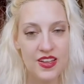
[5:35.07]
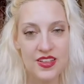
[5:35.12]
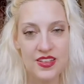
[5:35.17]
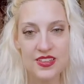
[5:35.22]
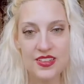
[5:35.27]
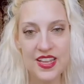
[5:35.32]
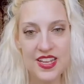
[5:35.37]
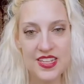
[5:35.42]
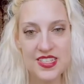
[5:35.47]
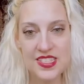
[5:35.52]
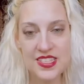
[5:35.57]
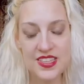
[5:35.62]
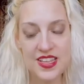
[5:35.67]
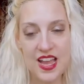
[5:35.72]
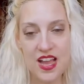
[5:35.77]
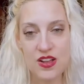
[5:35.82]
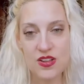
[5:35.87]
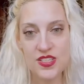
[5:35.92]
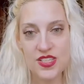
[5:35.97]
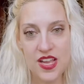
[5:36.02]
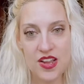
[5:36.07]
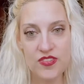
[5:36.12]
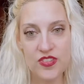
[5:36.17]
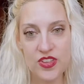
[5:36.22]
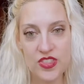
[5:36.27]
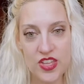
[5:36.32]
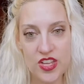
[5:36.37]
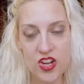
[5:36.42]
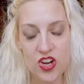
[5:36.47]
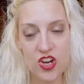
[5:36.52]
lights in the house,
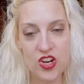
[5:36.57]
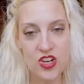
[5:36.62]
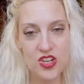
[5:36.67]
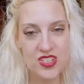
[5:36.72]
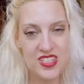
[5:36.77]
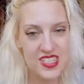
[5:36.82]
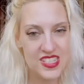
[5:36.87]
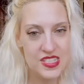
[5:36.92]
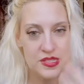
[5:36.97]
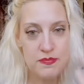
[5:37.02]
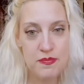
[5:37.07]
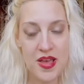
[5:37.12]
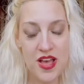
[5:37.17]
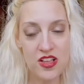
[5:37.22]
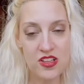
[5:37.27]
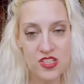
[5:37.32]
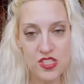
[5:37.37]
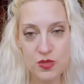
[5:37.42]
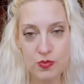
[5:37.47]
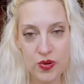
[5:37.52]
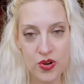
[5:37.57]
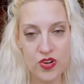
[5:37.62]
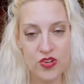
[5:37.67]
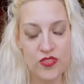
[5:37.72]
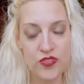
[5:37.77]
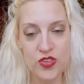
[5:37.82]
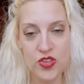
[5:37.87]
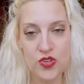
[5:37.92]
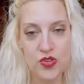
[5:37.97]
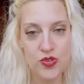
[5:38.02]
everything hurts, smells,
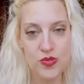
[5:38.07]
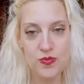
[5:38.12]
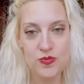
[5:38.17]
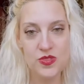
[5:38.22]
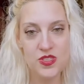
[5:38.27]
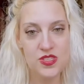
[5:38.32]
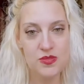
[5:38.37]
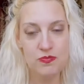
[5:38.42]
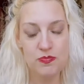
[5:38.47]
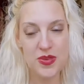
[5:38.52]
perfumes,